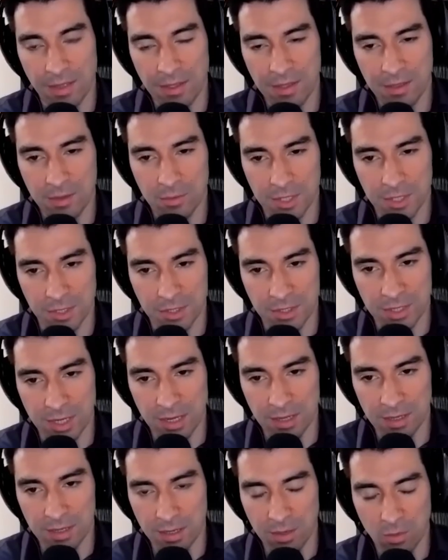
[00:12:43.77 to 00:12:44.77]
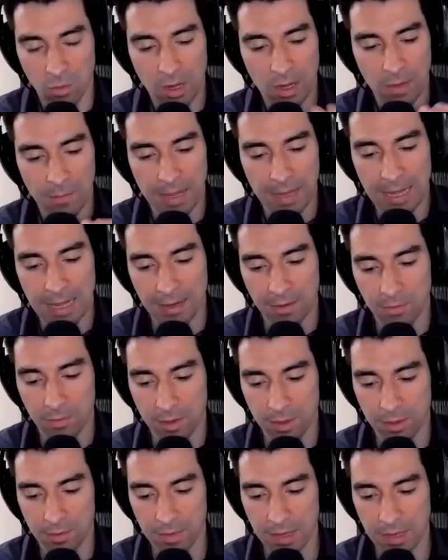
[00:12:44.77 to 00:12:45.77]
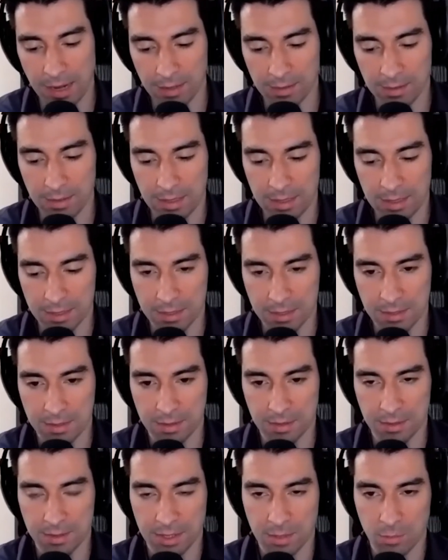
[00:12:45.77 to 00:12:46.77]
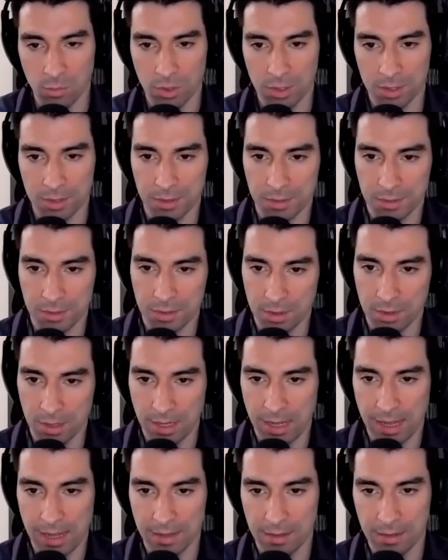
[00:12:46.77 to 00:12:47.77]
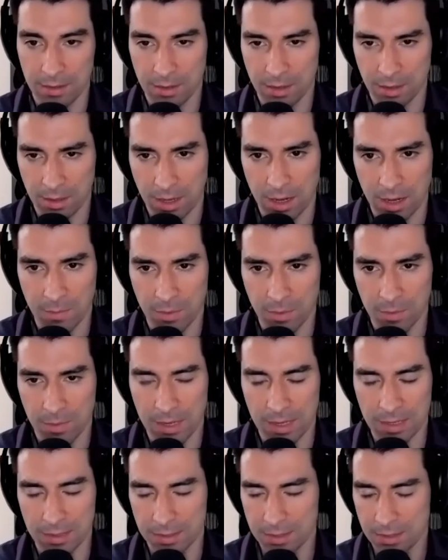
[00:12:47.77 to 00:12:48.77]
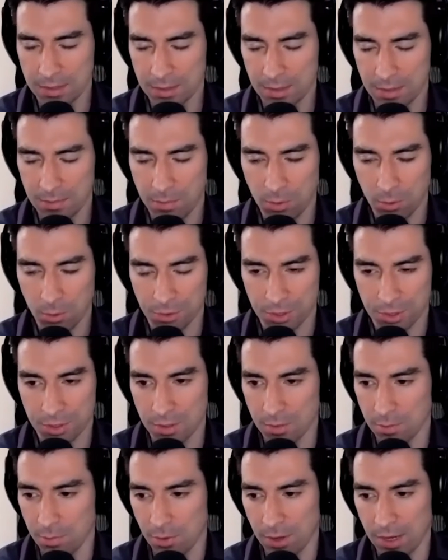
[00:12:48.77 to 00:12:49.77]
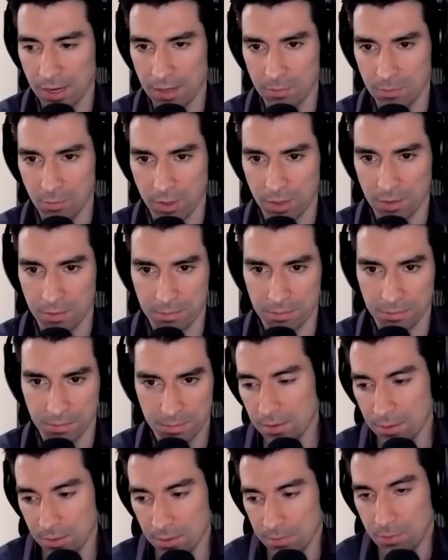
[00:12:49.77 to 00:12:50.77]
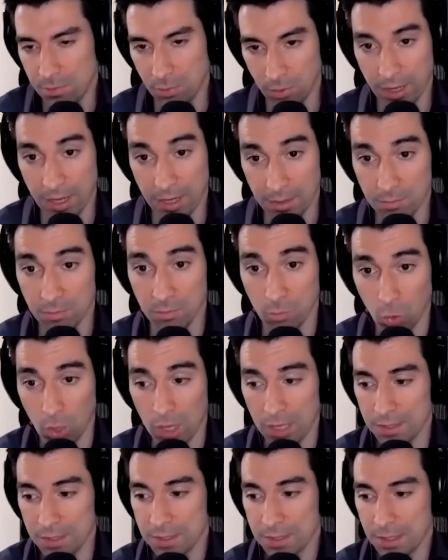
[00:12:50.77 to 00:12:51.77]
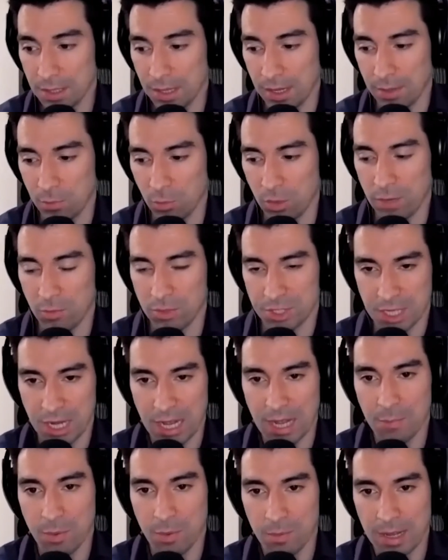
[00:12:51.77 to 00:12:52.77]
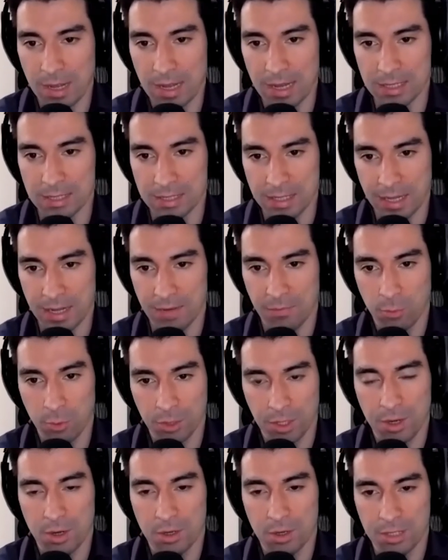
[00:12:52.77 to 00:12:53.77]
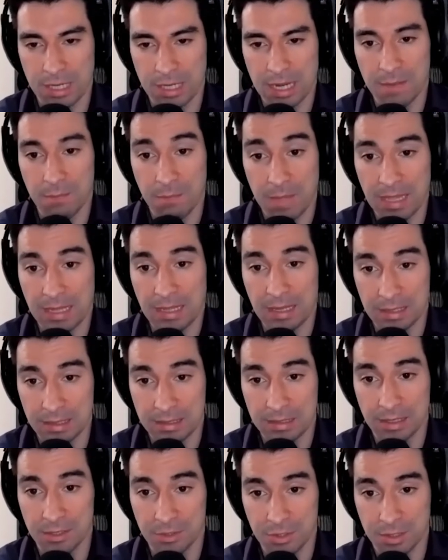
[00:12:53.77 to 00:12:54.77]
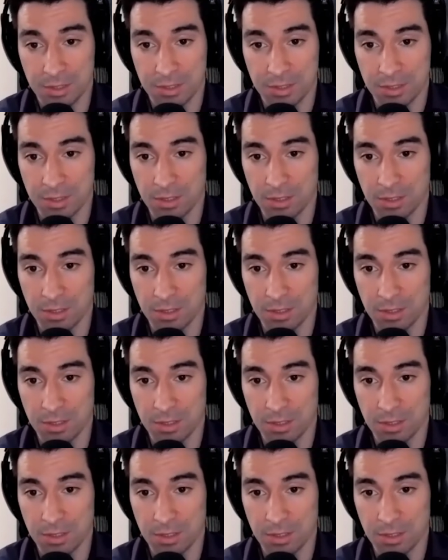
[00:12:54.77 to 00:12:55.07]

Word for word: I think there was a study done a while back where they analyzed someone's that had a compromised uh, portion of their brain where their brain was, and when it was compromised, they had a really hard time making decisions.